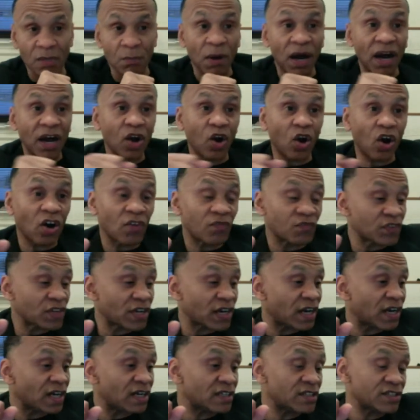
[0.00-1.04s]
Am I off,
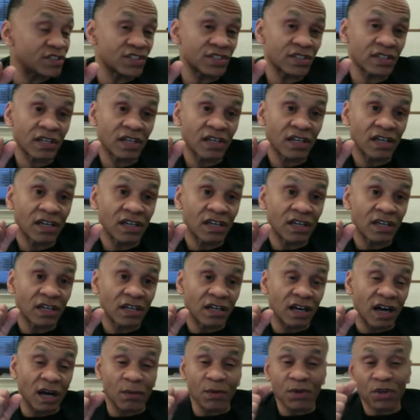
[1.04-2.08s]
guys?
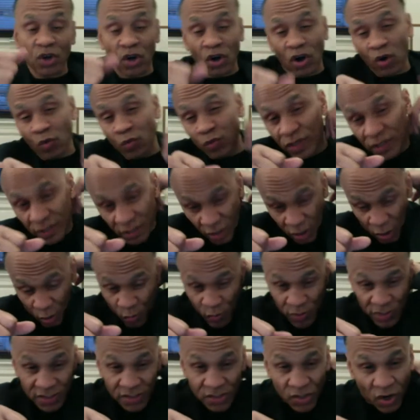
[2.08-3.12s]
I mean, are
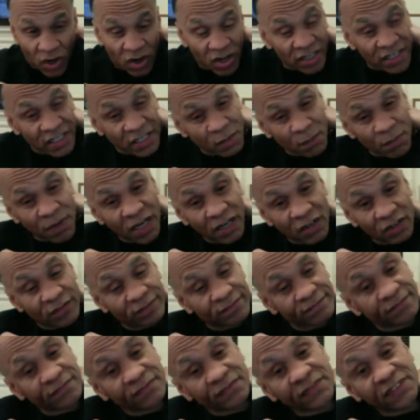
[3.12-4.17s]
we talking about
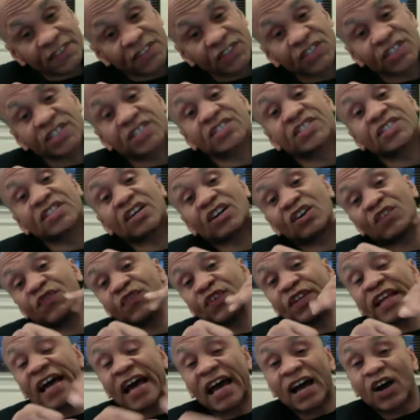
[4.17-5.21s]
this
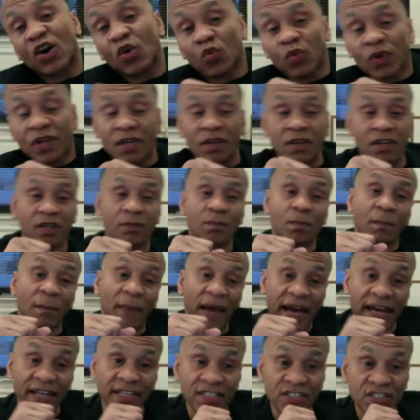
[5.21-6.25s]
stuff and how we
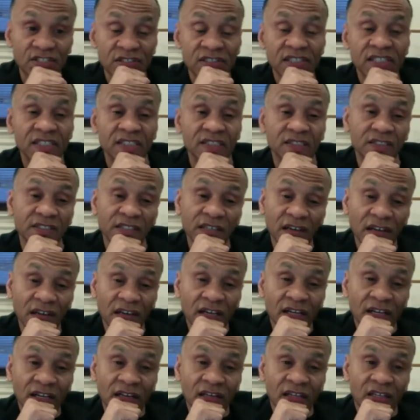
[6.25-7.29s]
manage it, and
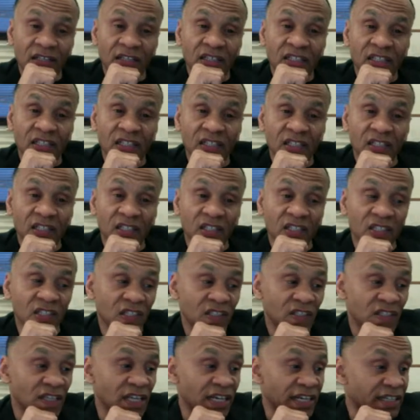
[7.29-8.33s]

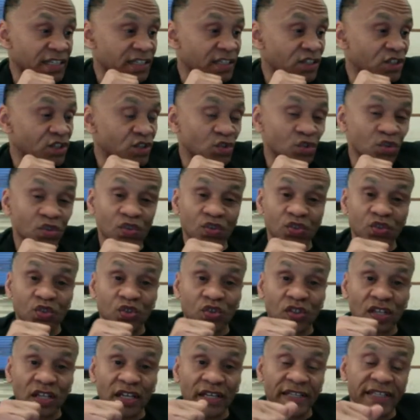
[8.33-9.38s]
like
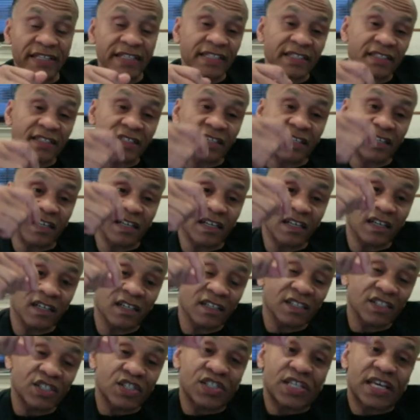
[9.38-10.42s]
you're letting
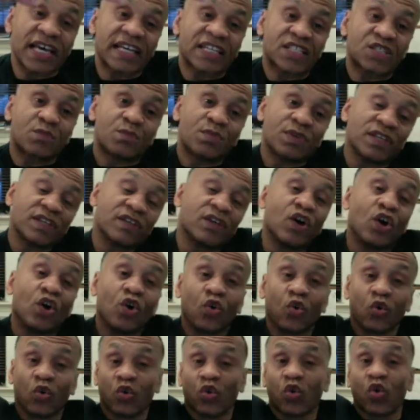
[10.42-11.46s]
sex be,
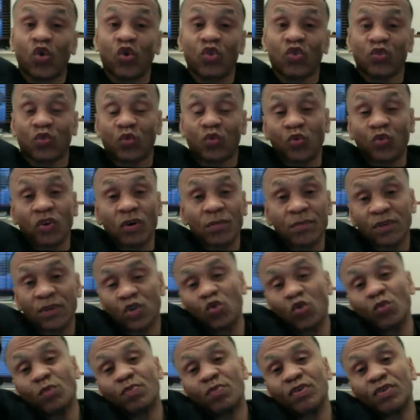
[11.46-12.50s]
or the
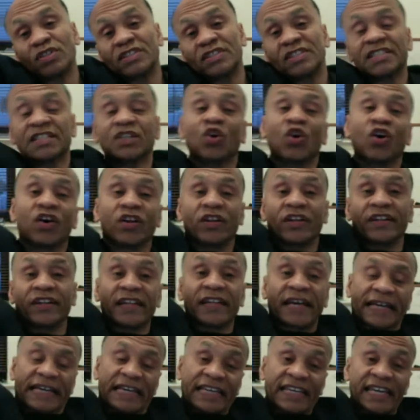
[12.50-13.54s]
woman who puts it on
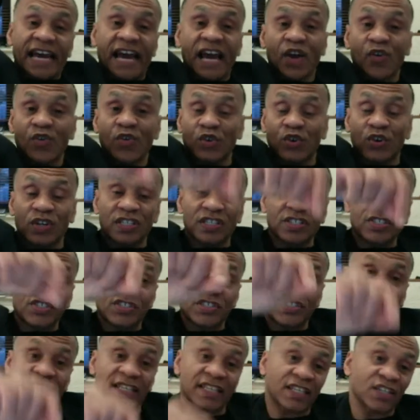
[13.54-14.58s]
like a carrot on a
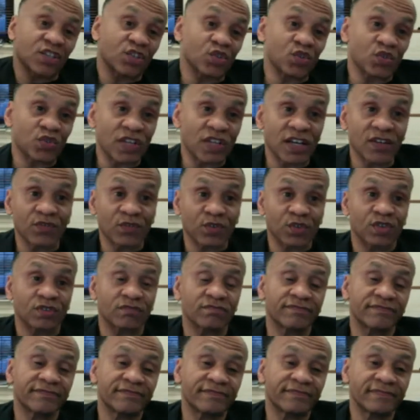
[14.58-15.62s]
stick and you
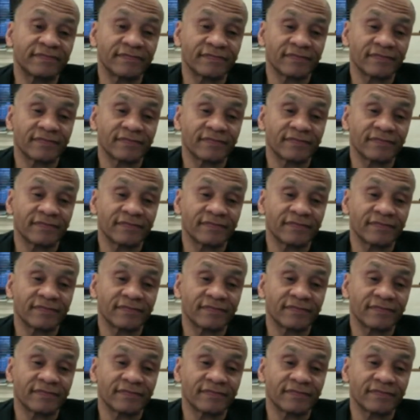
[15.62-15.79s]
never